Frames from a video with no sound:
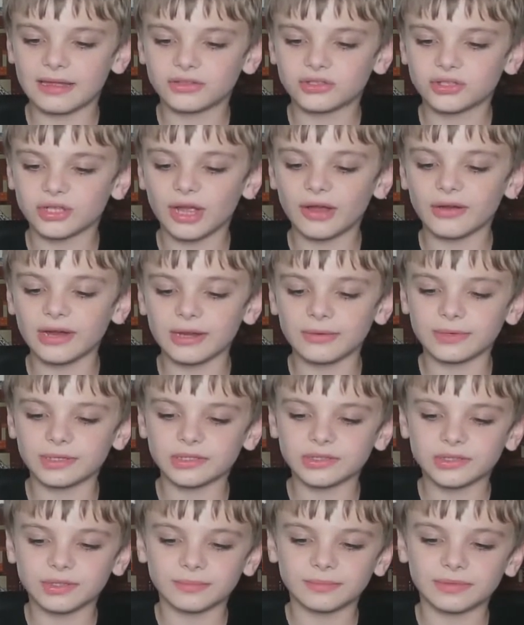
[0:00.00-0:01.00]
turret,
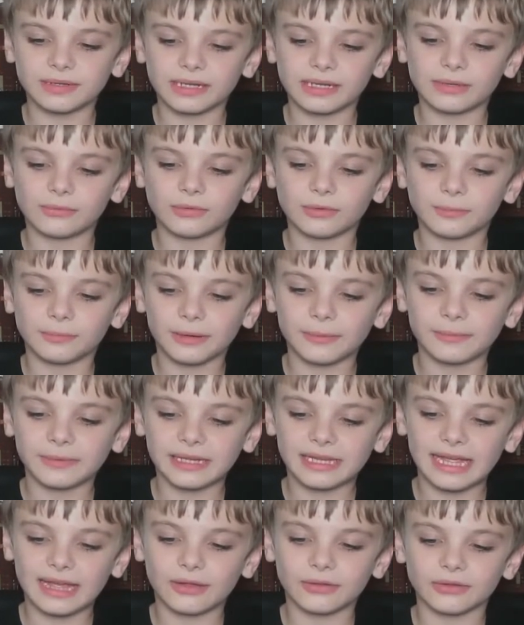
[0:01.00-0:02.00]
which somebody would probably
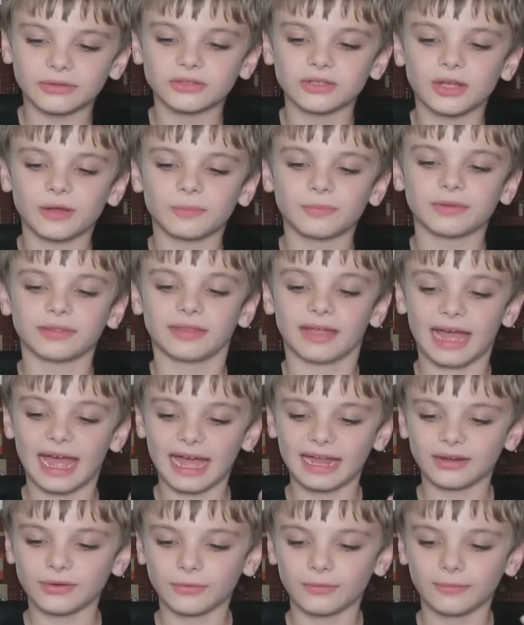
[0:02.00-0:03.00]
get on top with the
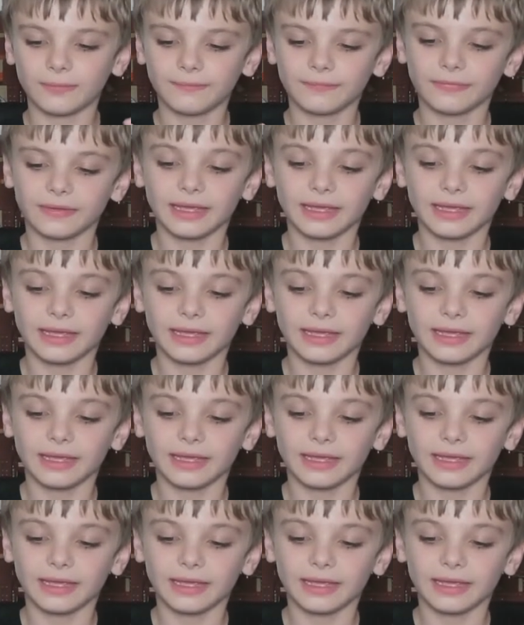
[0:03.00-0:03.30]
handle.